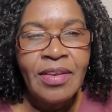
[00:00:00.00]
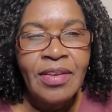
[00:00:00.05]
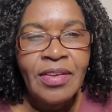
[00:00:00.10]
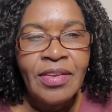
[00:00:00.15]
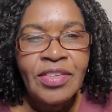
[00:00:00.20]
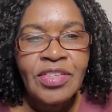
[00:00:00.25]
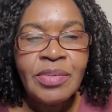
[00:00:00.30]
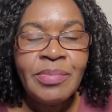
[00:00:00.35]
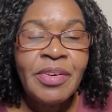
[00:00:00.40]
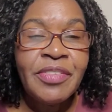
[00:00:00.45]

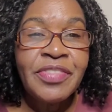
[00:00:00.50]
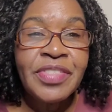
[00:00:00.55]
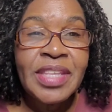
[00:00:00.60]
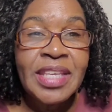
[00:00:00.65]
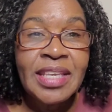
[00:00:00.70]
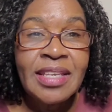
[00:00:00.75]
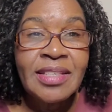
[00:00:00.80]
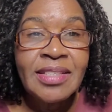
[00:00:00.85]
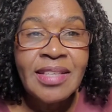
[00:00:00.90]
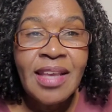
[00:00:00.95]
Some of
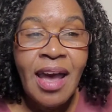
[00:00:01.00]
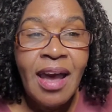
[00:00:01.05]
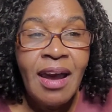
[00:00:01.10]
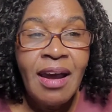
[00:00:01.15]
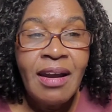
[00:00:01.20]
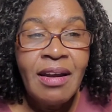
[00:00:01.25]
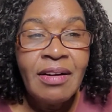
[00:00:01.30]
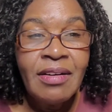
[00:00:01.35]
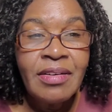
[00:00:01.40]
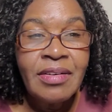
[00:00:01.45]
these
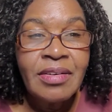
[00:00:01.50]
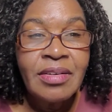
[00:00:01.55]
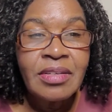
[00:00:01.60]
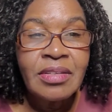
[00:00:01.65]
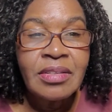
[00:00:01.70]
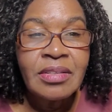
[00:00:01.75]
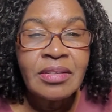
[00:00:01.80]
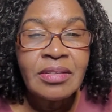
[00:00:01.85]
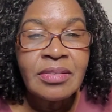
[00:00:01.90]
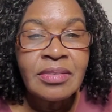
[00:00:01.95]
are
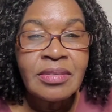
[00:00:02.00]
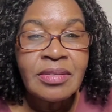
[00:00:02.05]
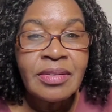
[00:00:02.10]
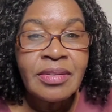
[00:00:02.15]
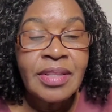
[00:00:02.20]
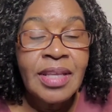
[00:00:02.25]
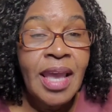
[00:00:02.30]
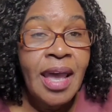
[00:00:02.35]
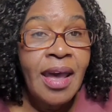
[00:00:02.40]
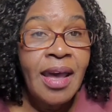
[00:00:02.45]
the